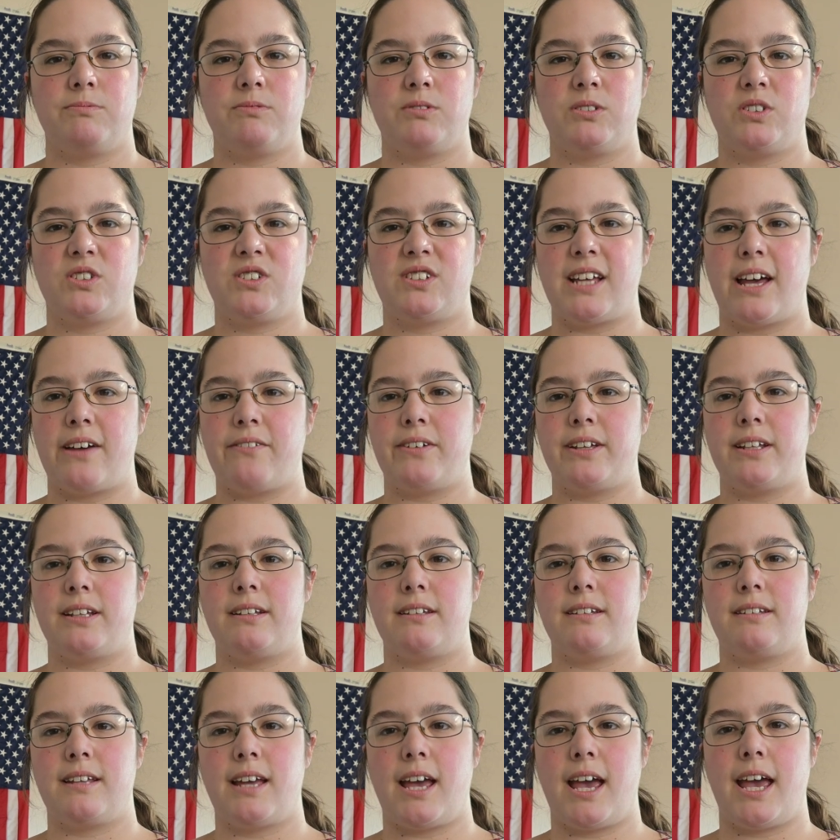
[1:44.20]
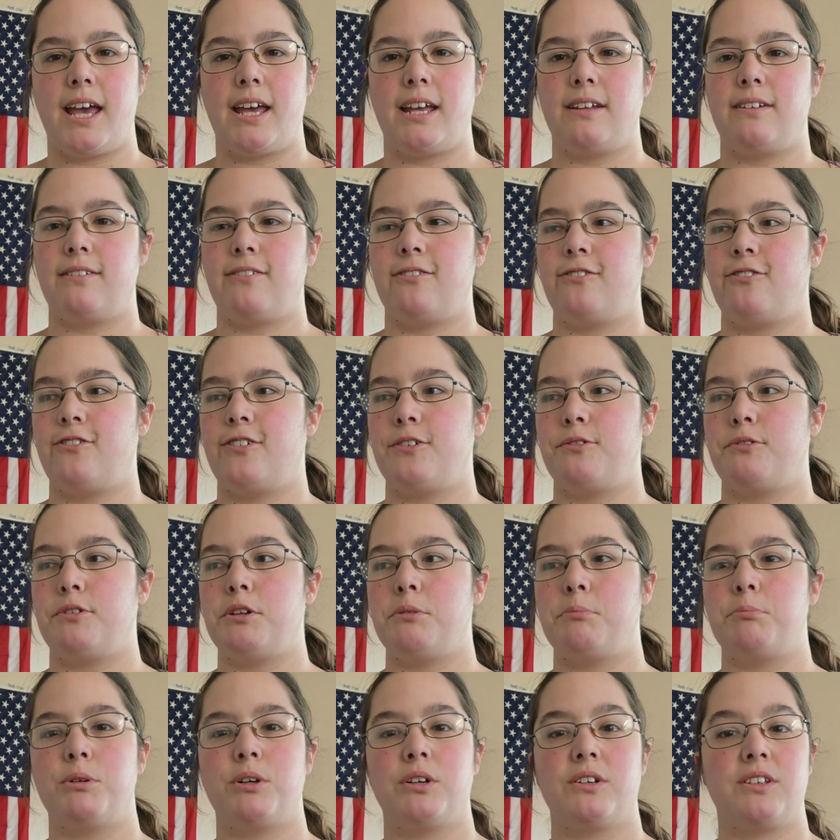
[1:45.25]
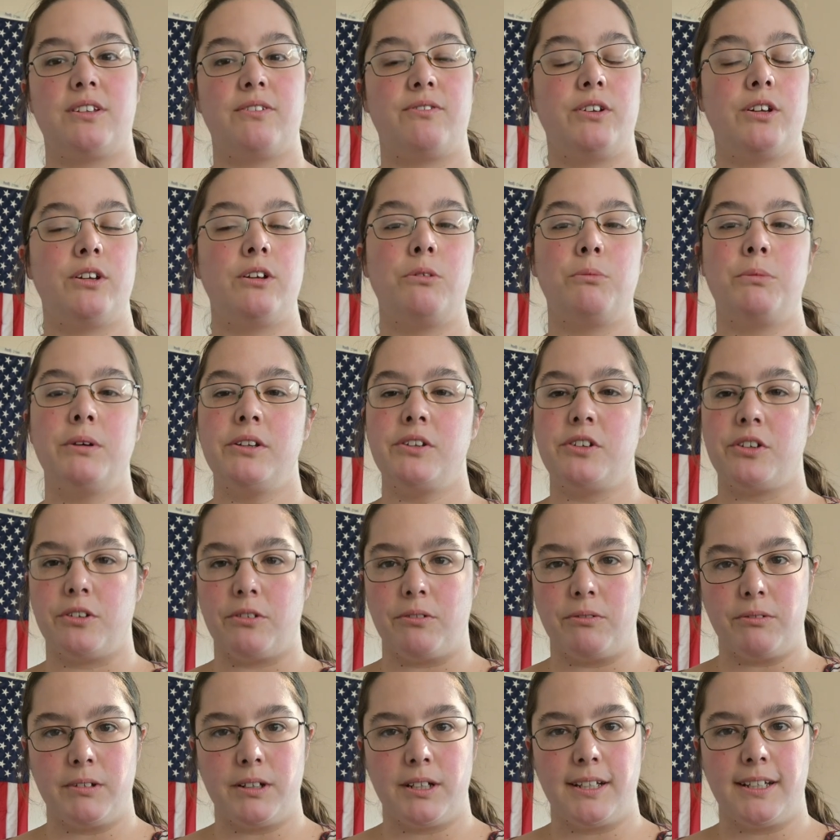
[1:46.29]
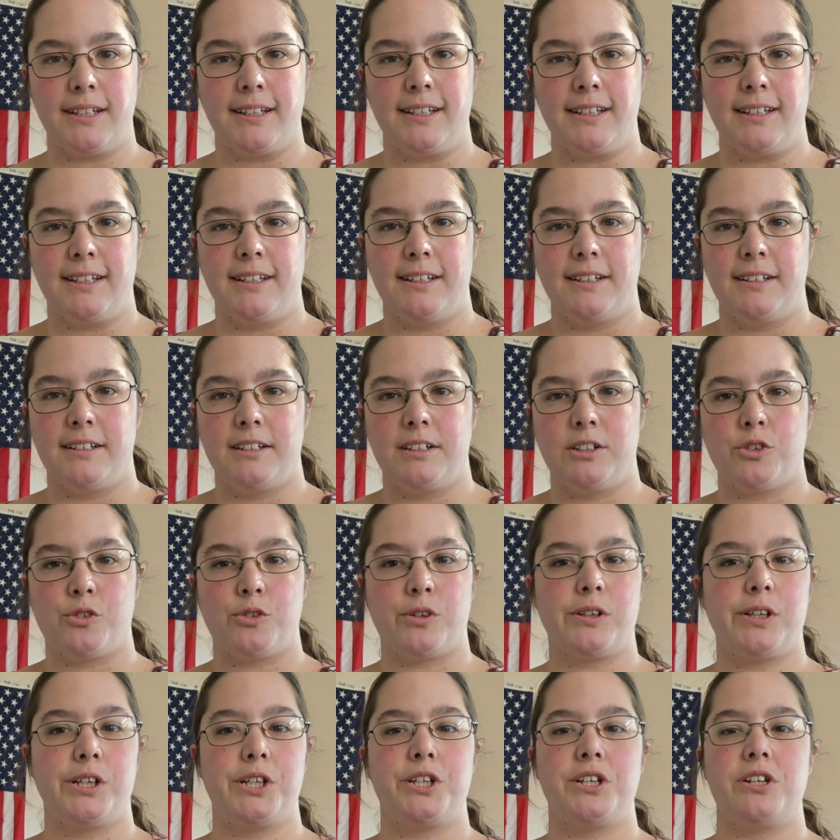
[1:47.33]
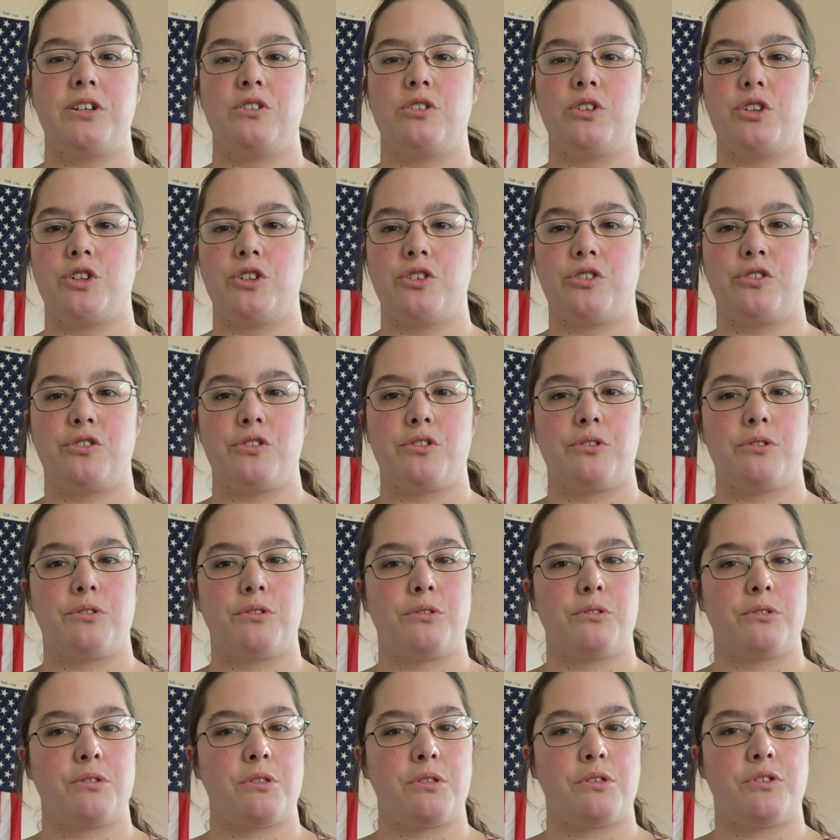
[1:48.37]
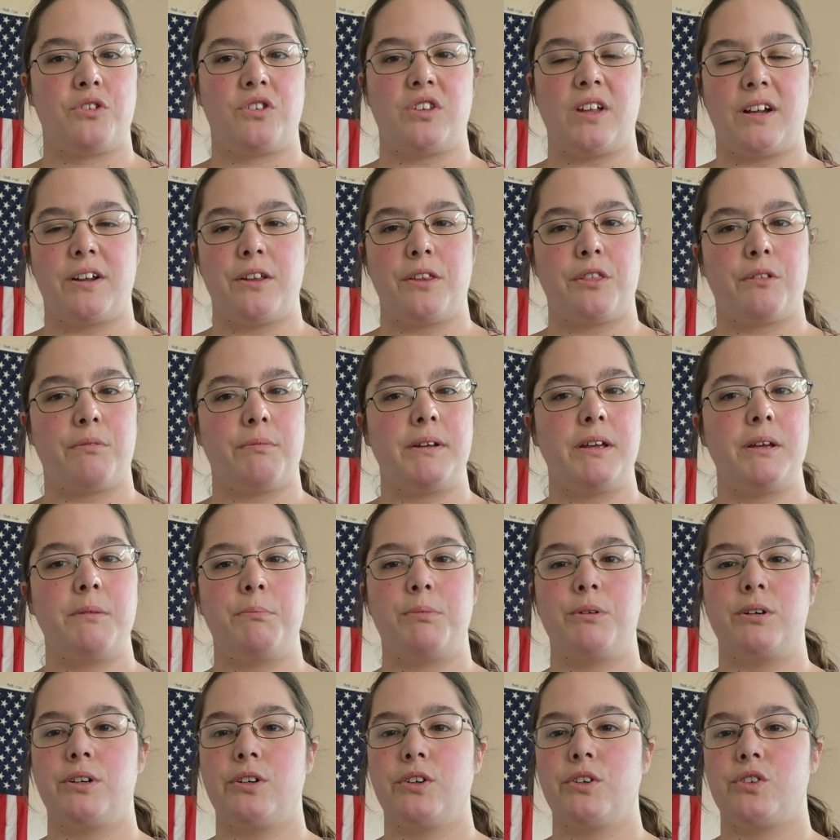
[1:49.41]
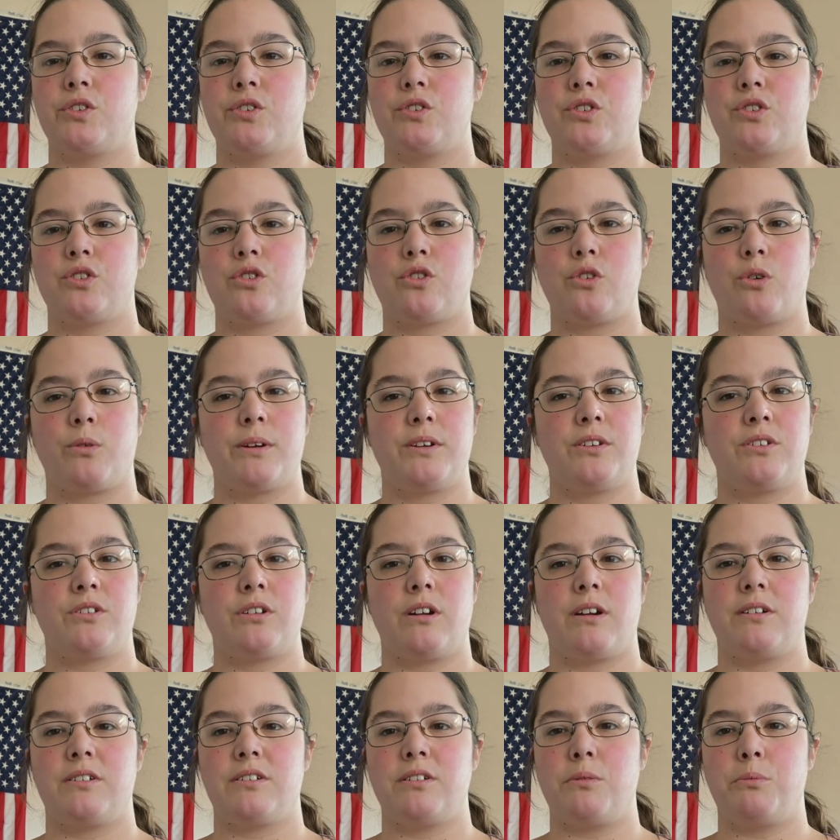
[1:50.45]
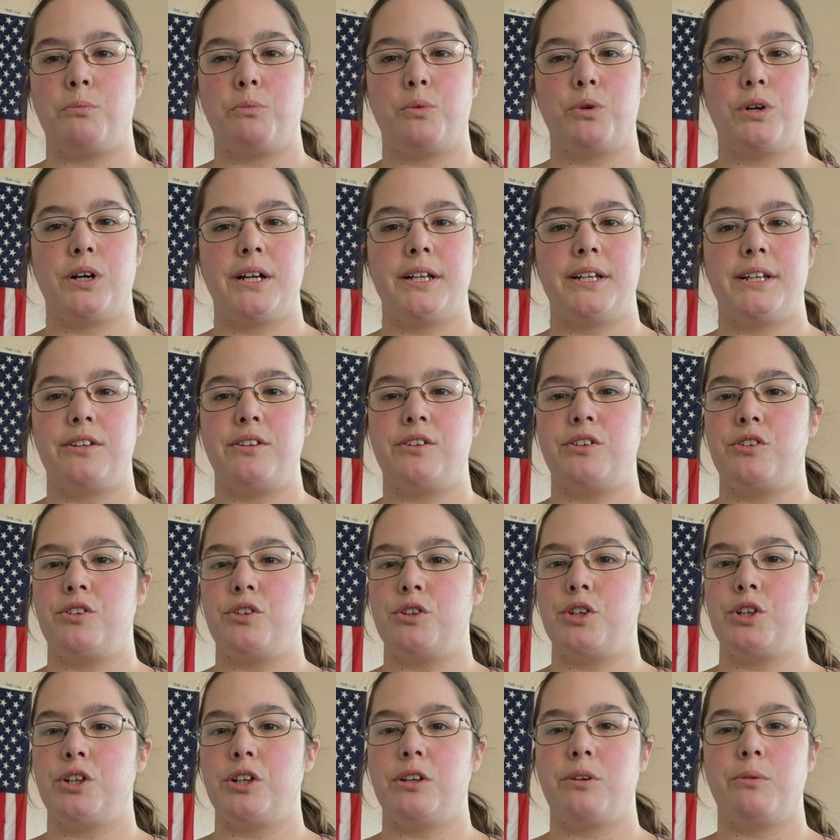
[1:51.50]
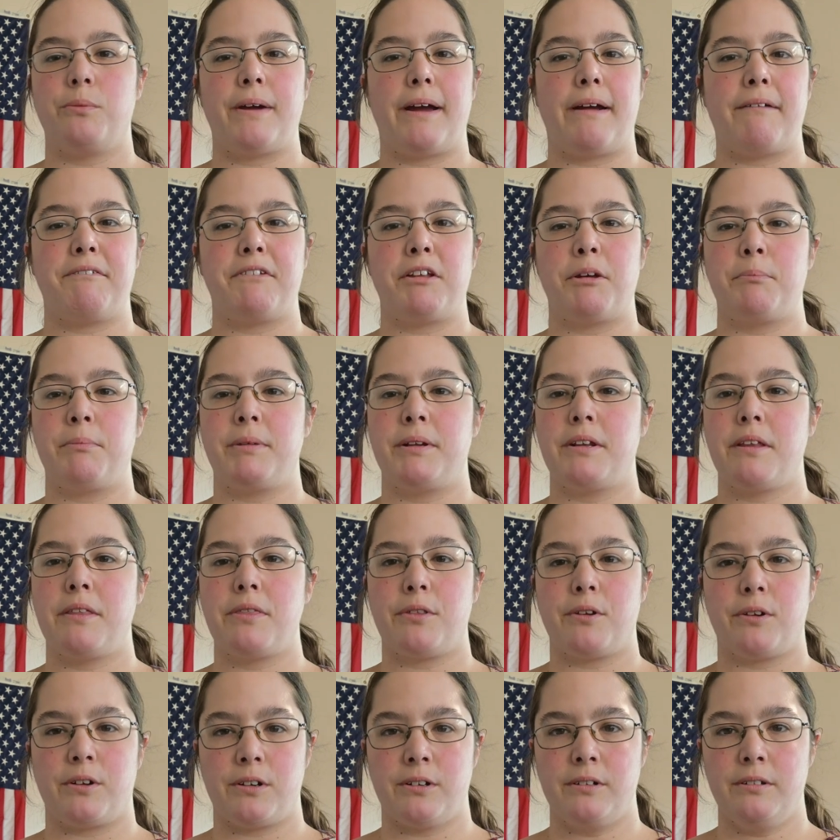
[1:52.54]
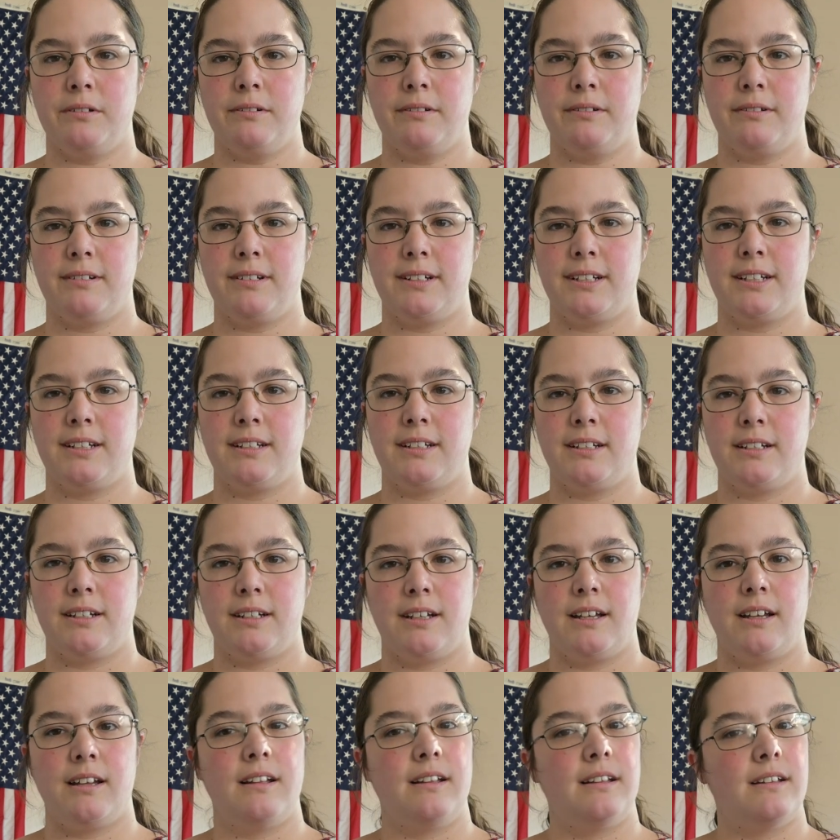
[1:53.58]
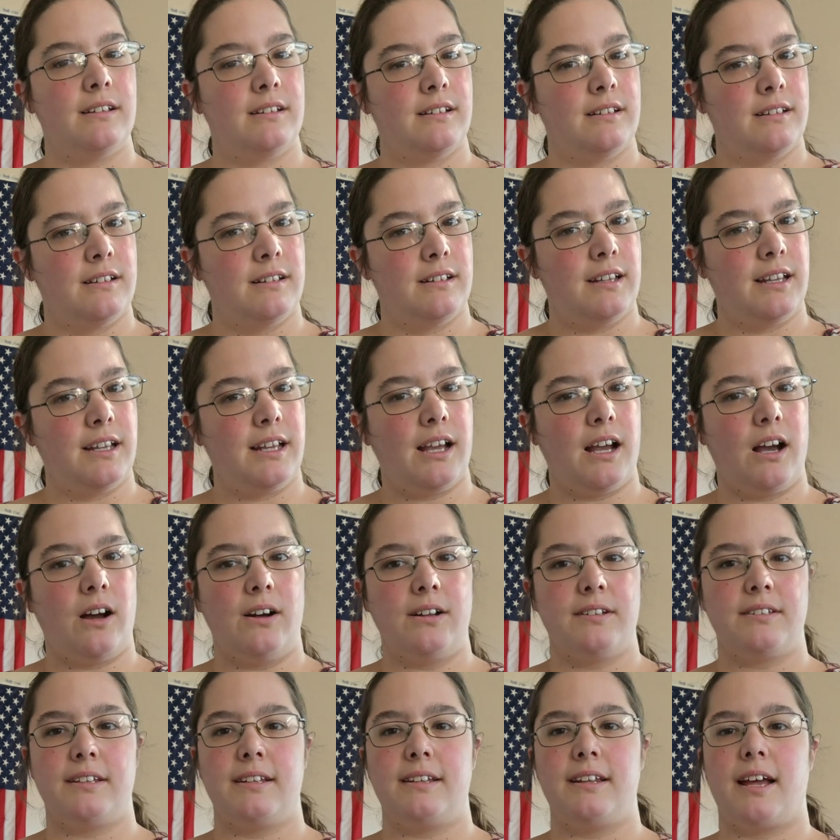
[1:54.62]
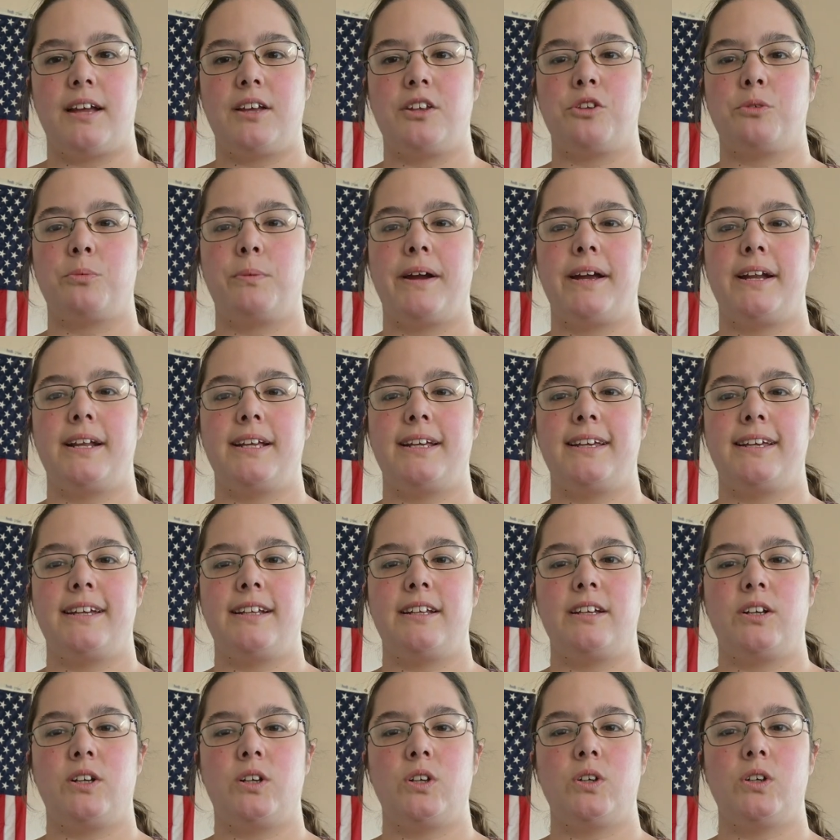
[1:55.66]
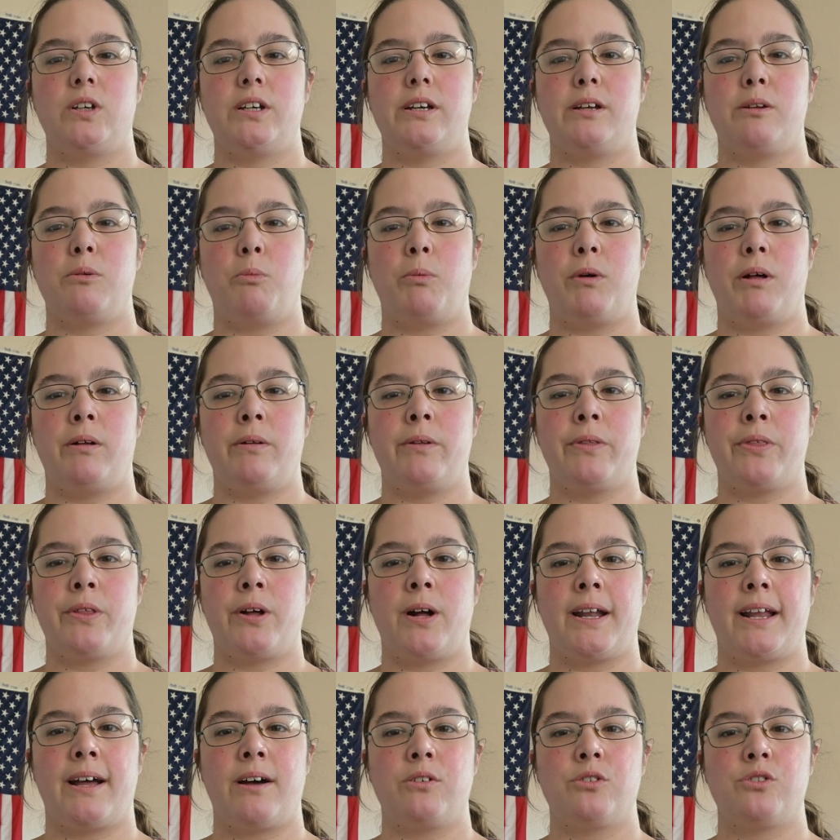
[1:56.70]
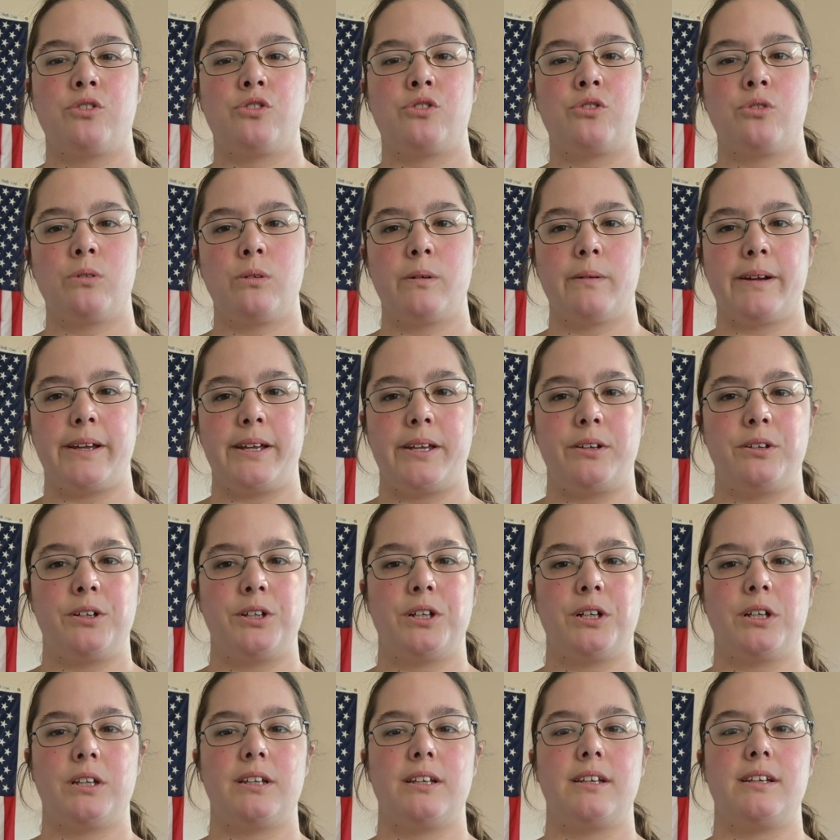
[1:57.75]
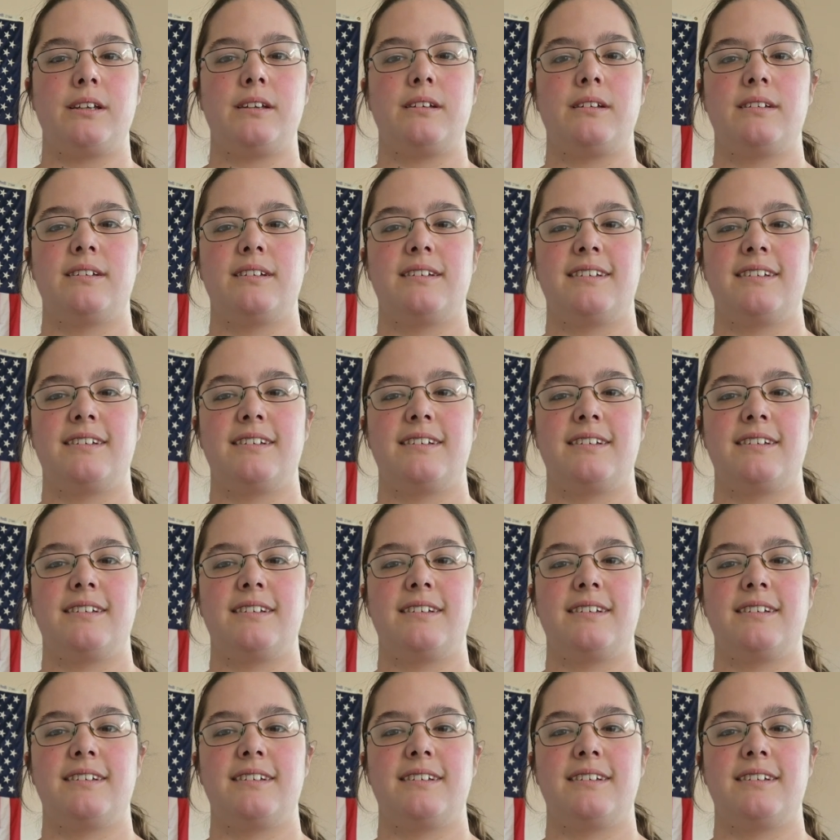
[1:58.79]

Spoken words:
7, 10, 50 books if you don't want to. Trilogies are just a set of 3 books. Story starts in 1 and is usually wrapped up in the 3rd. It's a nice way to get a good, well thought out story usually